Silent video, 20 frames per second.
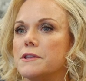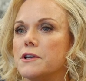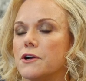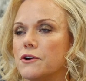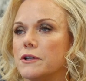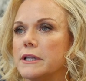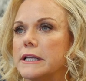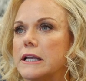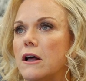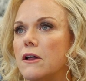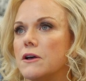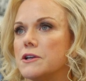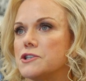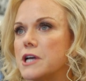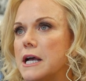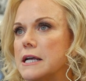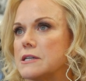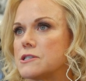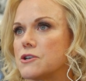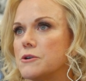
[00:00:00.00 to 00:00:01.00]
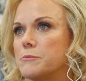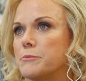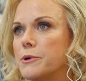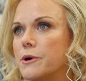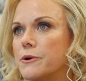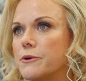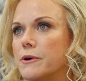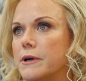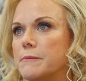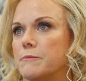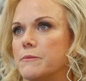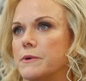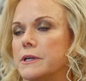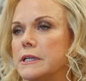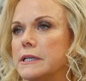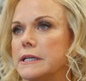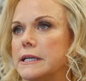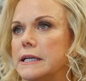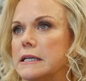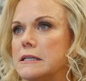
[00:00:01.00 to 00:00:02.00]
The Early College High School program
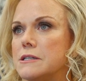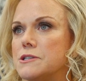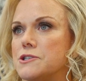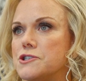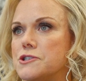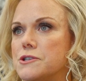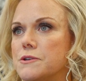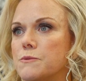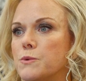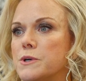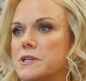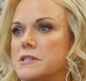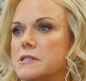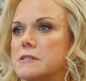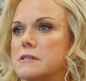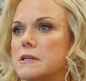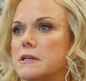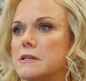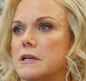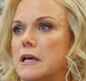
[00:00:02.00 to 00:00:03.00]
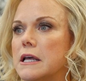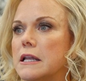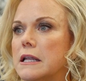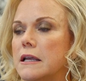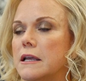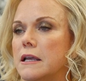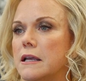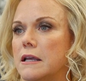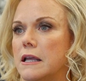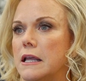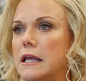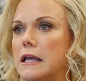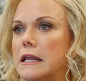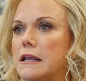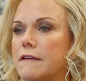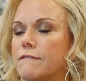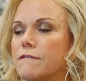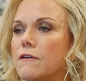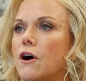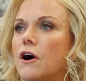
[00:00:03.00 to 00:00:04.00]
really is, was, an, it, it
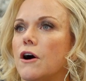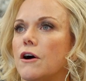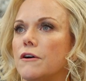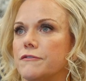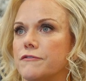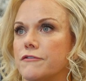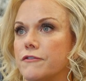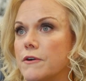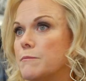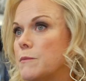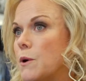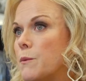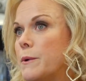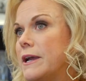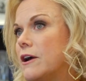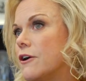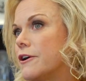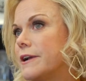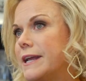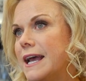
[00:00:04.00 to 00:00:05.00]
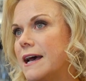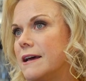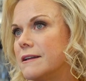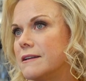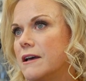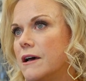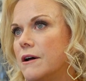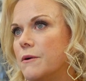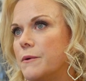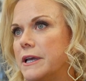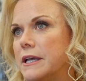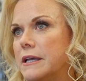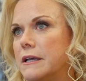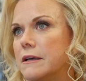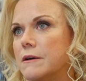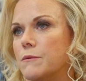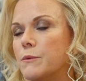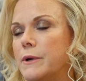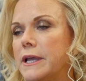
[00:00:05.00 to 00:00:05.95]
evolved from what we already had going.